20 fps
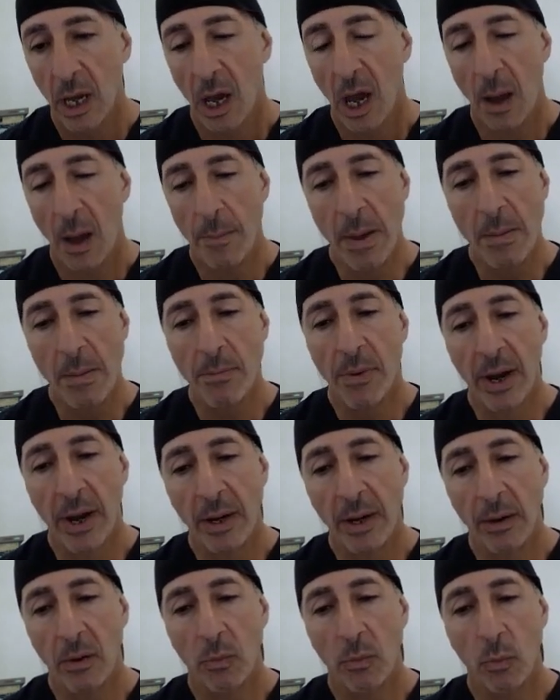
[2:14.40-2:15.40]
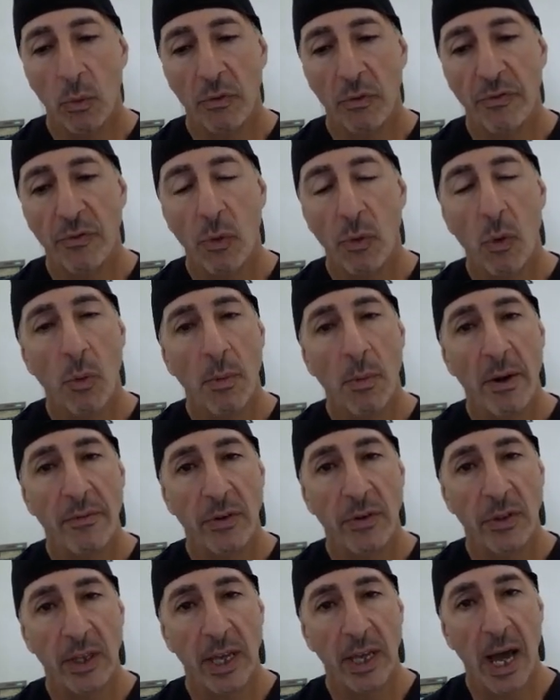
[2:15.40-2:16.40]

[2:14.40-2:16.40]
A membrane will form over the